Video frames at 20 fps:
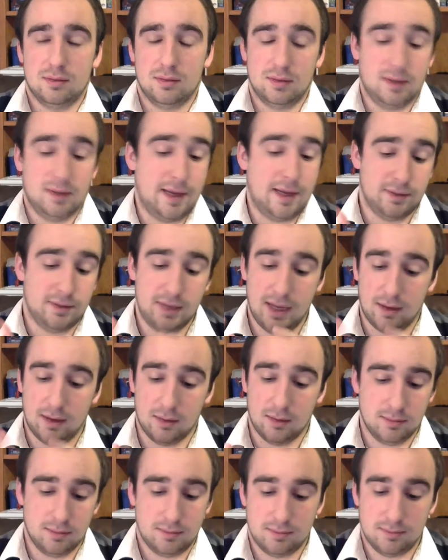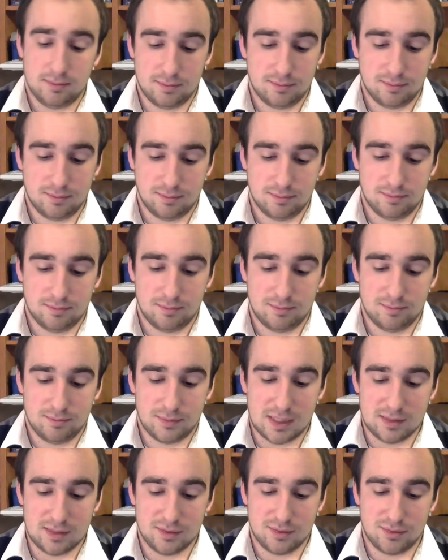And yeah,
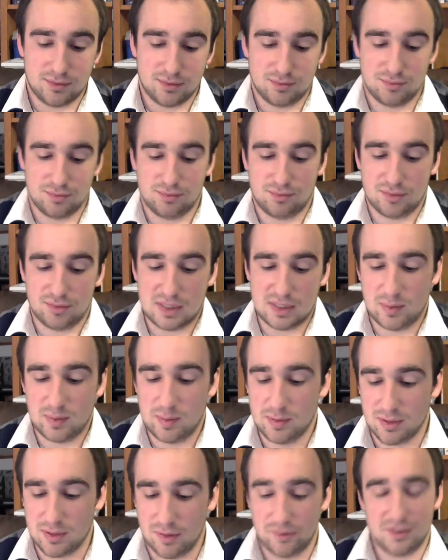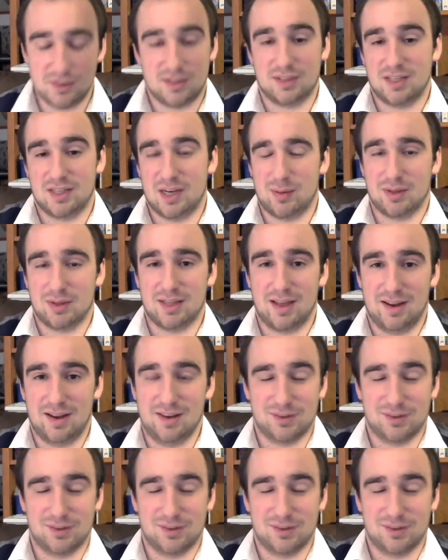that's pretty much all there is to say about that.